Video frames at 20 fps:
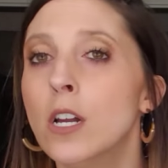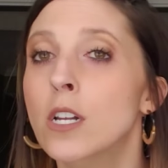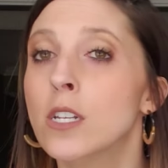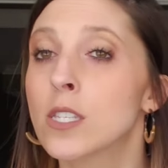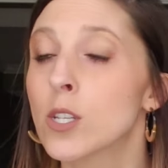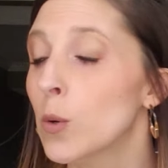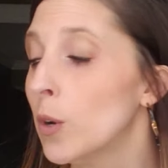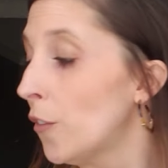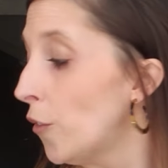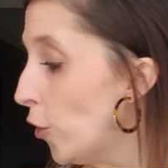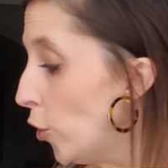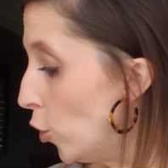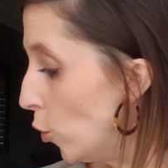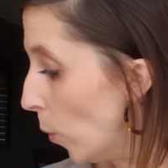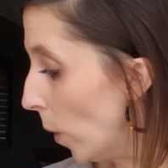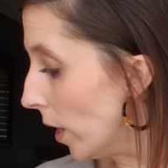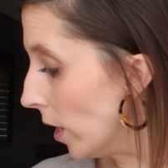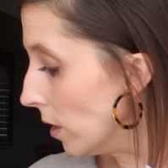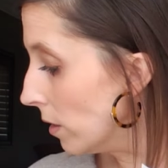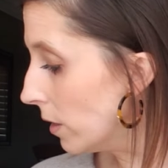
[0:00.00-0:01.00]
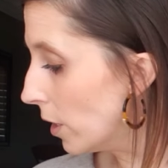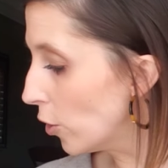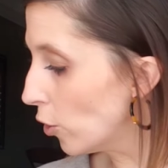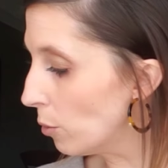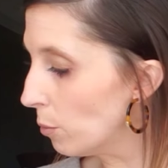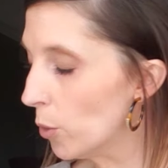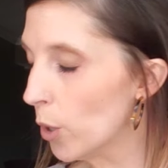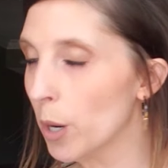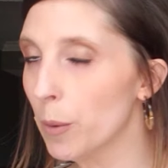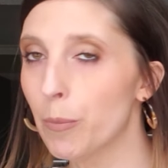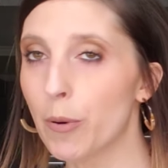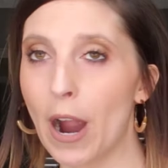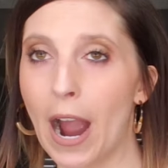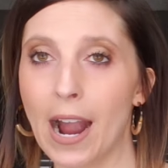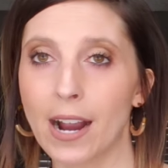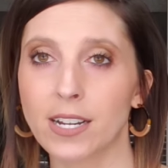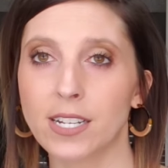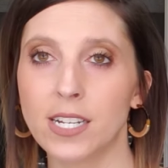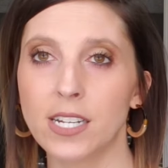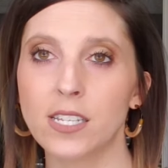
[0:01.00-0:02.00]
So if you want a little more
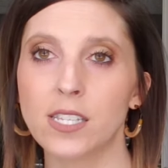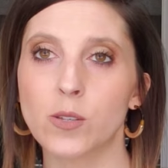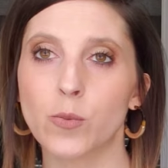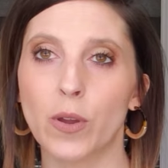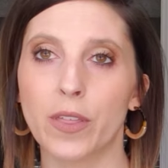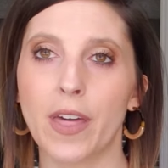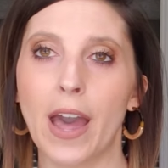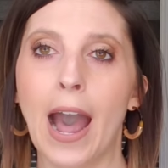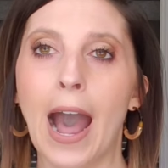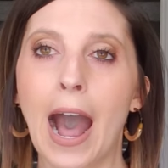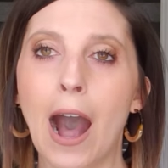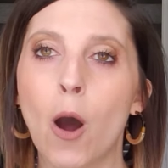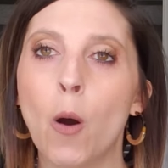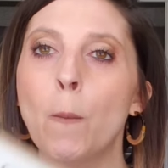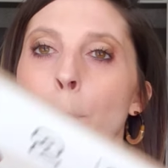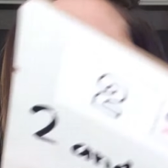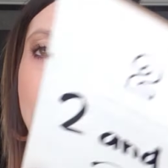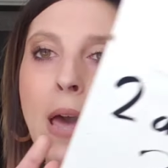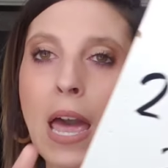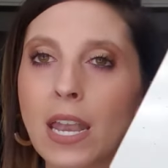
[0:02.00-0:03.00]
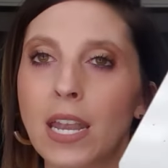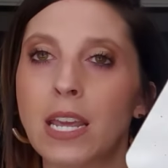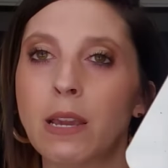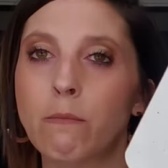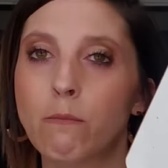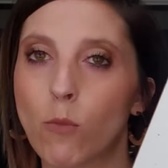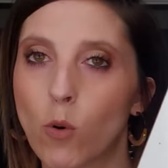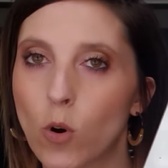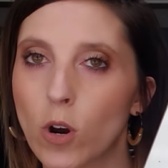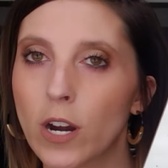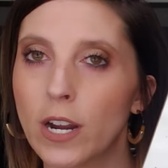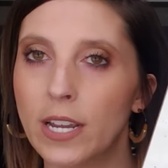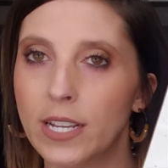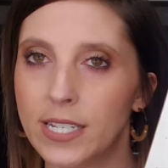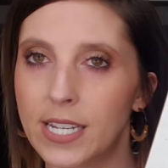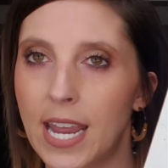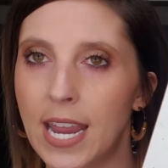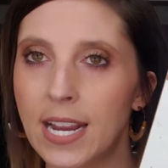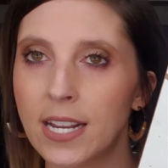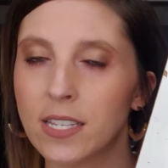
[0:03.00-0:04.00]
practice with how many more it
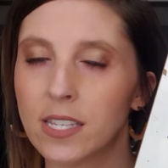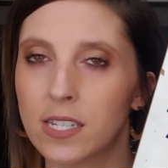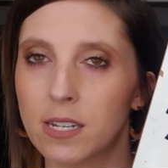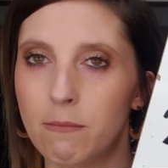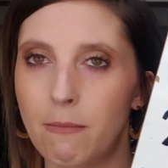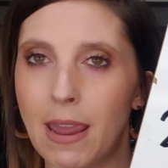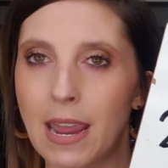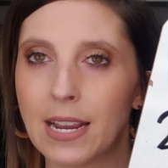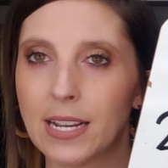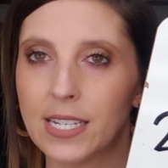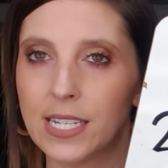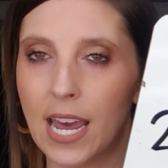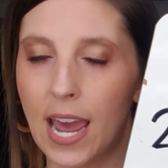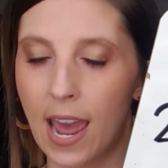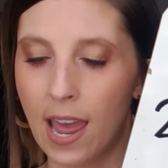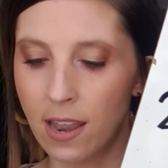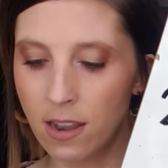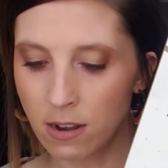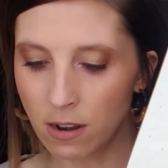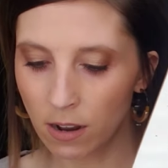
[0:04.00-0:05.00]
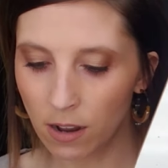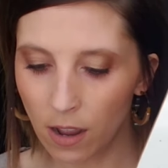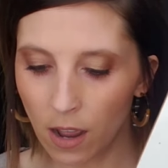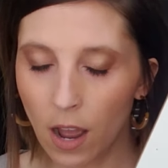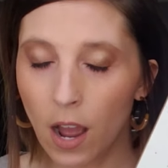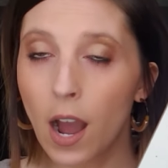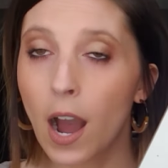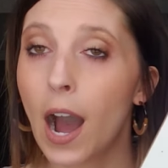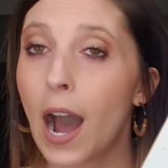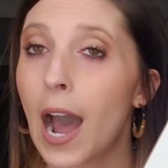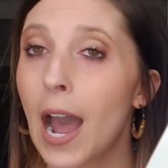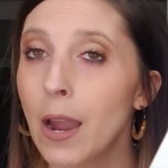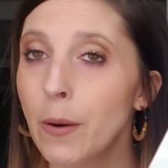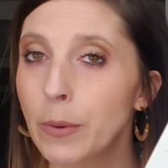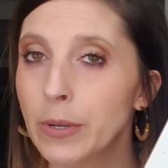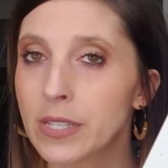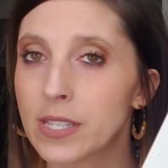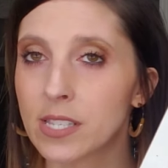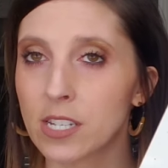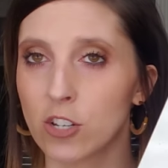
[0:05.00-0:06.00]
takes to make 10, I
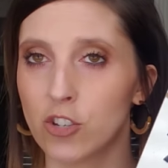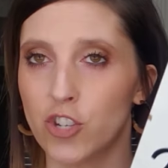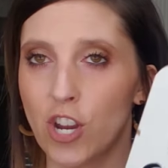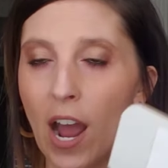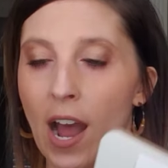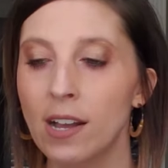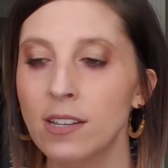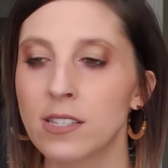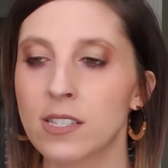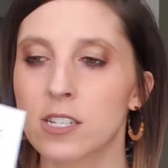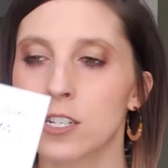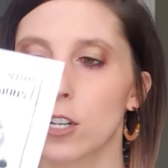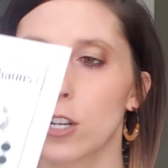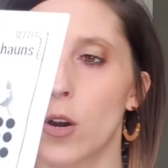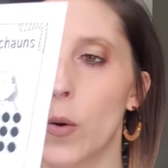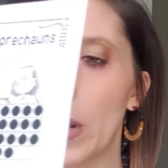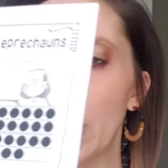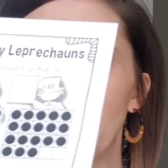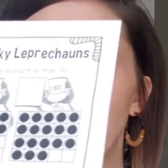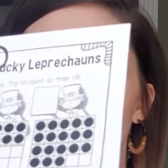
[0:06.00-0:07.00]
would suggest going